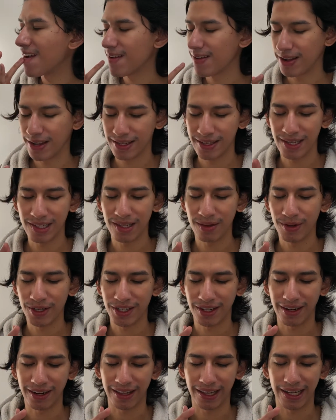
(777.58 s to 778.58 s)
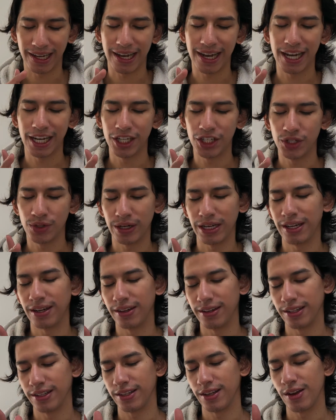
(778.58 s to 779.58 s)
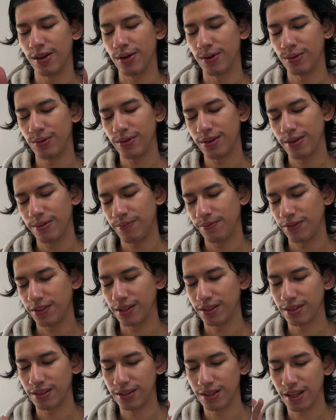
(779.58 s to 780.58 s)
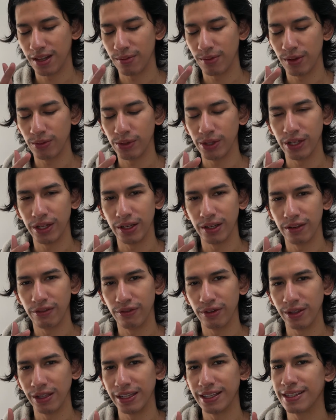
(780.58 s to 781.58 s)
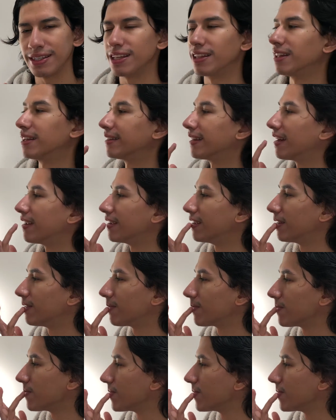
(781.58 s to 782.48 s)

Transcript: It's not so much going to like hydrate on its own, so this is going to be really good for like sealing that in.